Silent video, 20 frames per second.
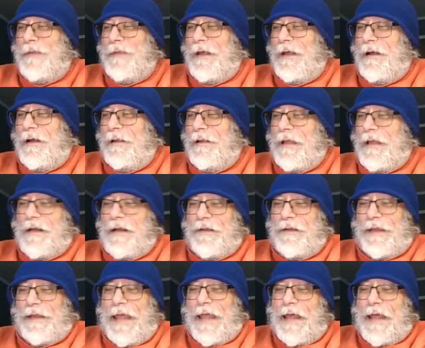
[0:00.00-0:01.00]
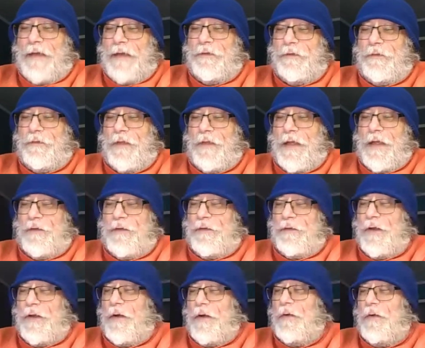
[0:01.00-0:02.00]
Uh, a lot of the cast for that
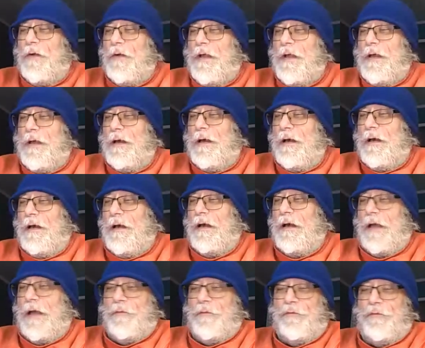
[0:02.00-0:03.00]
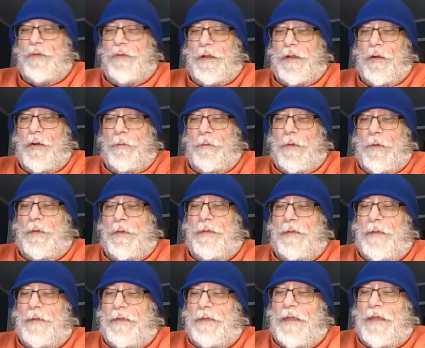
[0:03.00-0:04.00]
show. Uh, I really hope that we can
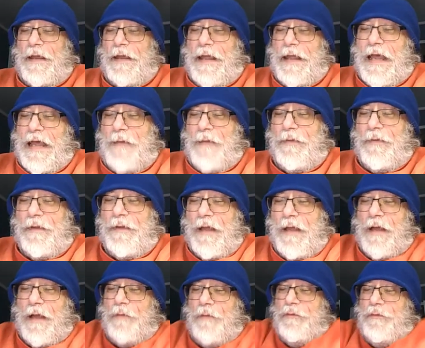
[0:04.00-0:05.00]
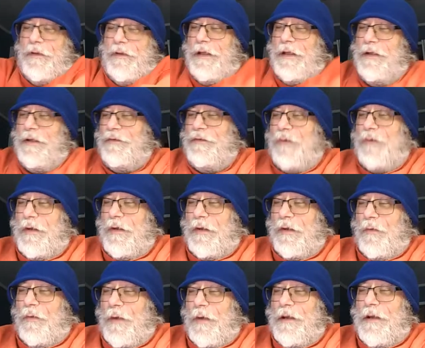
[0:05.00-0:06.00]
make that happen. I really enjoyed it
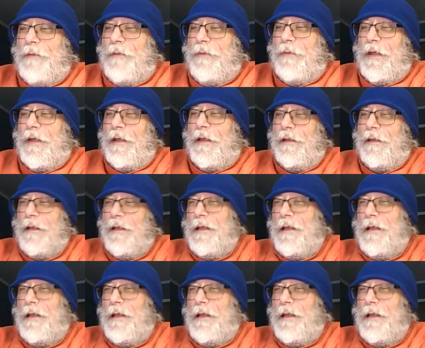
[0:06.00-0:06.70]
quite a bit.